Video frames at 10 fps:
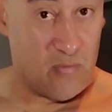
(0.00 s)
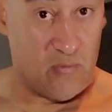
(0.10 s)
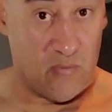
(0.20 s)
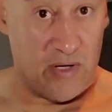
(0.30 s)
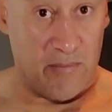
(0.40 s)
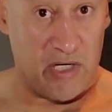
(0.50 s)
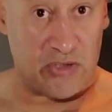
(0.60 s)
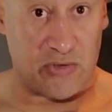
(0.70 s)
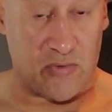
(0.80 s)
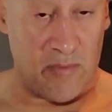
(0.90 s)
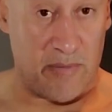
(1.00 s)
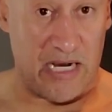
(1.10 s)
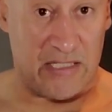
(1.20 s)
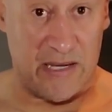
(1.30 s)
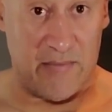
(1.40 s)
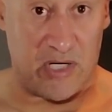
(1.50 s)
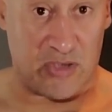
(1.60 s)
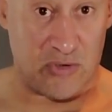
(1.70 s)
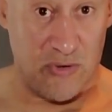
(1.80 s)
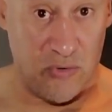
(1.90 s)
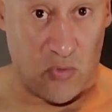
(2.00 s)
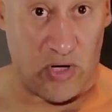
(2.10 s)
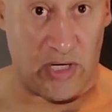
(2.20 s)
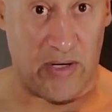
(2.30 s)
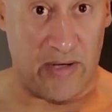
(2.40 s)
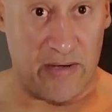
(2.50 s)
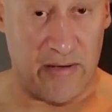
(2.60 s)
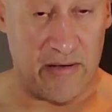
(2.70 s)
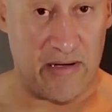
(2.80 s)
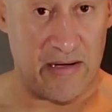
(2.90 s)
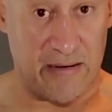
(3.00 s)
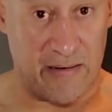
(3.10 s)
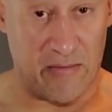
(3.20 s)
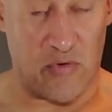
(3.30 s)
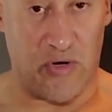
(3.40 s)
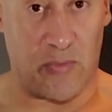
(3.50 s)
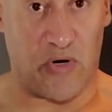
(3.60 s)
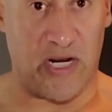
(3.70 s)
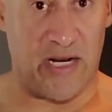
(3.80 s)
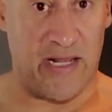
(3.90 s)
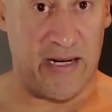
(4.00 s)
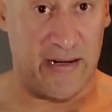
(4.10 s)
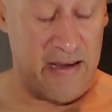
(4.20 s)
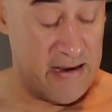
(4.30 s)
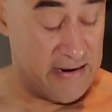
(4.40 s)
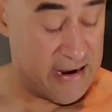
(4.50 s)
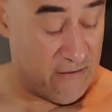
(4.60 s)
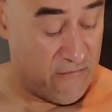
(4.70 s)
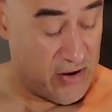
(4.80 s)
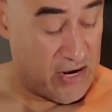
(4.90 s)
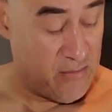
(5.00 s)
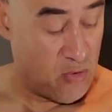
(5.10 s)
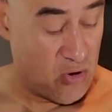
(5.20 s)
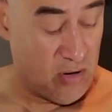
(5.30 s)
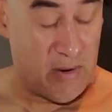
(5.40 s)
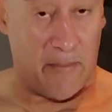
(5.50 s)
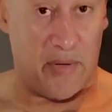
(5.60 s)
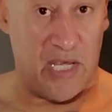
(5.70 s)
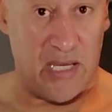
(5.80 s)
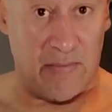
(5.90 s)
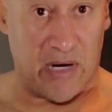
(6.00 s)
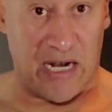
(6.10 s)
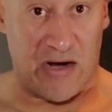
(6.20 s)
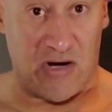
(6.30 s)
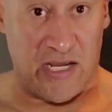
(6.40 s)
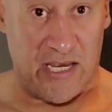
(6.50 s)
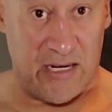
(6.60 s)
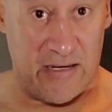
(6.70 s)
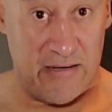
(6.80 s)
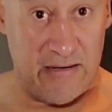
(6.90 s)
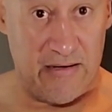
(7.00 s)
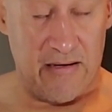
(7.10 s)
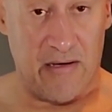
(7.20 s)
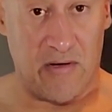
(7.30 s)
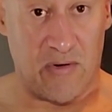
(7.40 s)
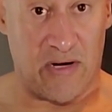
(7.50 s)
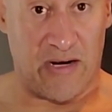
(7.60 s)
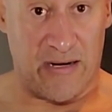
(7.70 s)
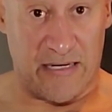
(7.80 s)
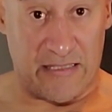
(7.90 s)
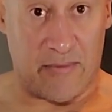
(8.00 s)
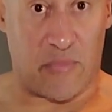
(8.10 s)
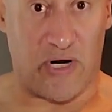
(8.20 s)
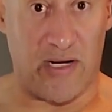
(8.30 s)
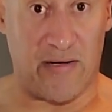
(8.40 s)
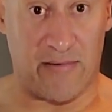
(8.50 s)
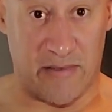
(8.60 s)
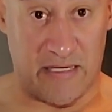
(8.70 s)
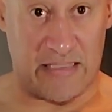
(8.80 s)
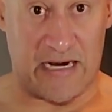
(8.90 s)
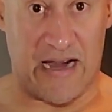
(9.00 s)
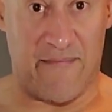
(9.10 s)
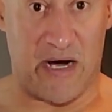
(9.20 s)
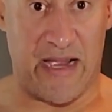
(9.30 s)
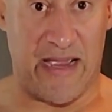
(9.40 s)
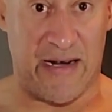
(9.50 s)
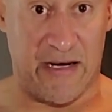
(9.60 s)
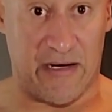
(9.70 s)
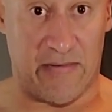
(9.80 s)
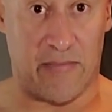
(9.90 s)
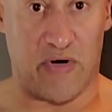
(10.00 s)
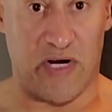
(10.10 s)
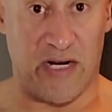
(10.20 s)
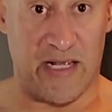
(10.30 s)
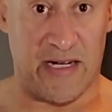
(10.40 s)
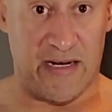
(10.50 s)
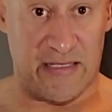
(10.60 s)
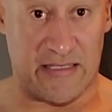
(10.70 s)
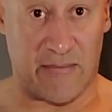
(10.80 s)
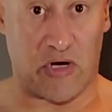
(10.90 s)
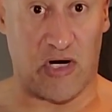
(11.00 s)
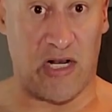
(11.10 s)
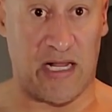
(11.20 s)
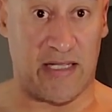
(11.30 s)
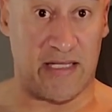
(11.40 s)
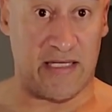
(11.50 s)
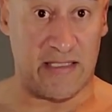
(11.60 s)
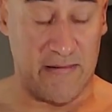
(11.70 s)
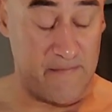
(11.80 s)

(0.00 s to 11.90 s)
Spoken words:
what bicep muscle you working when you bring it in. Now I feel it more on my peak, my long head. As I bring it, as I have my hand here bringing it in, as I'm curling like this.